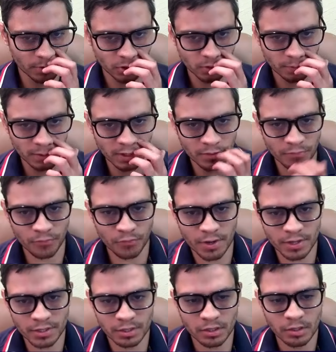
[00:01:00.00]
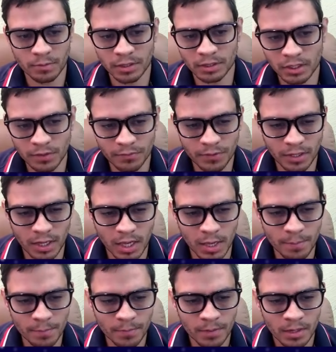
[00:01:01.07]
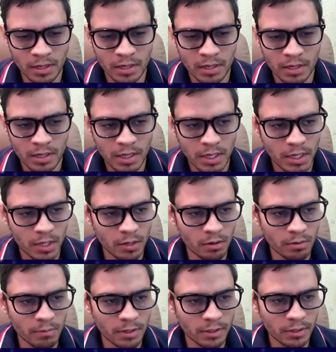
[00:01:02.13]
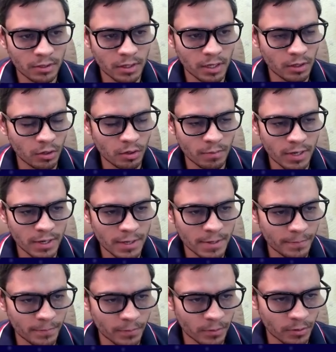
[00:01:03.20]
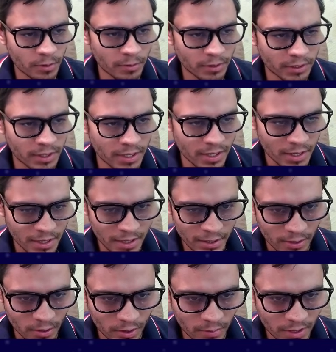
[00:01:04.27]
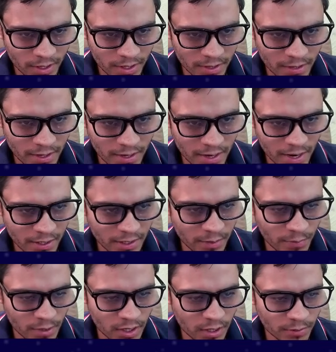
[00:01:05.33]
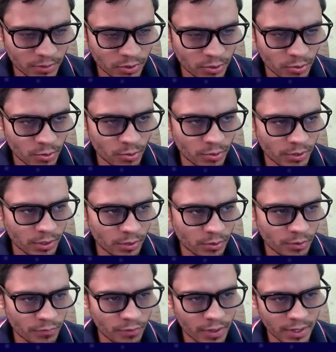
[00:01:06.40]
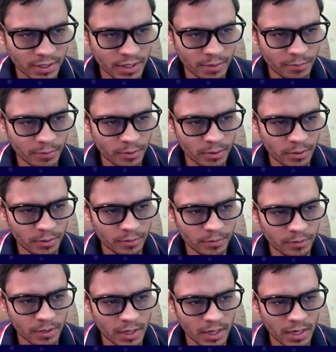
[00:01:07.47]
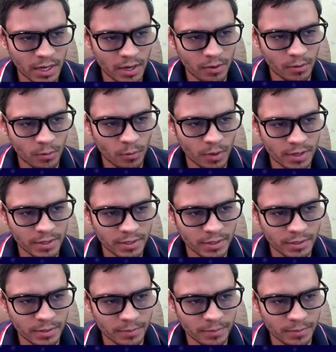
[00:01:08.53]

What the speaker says: be the first novelty of the game. Normally the knight develops to d2, for example, and now once